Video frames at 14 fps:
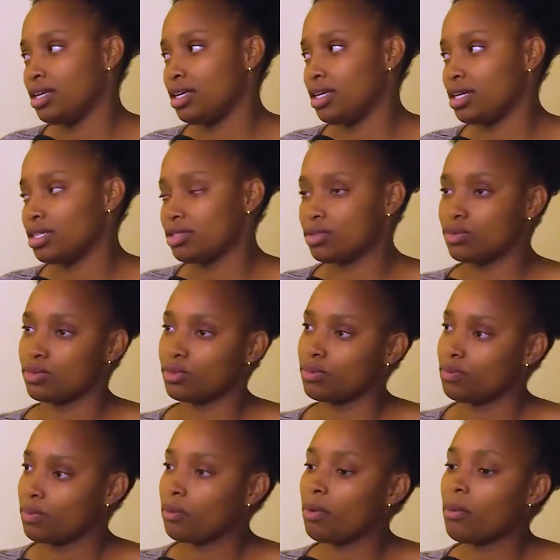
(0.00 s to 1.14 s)
Yes, so
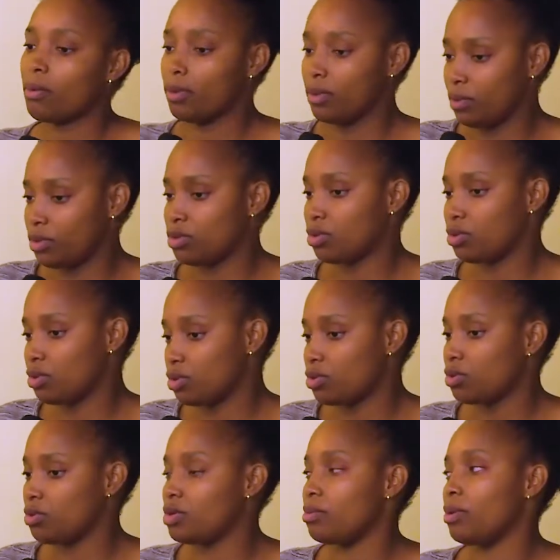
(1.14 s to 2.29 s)
probably when you're going
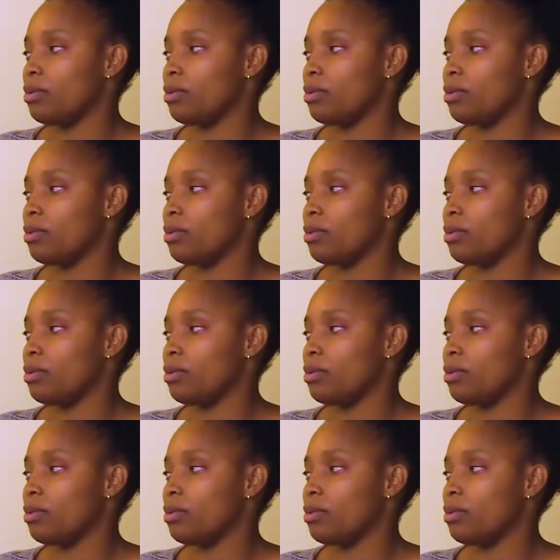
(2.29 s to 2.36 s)
through, you'll be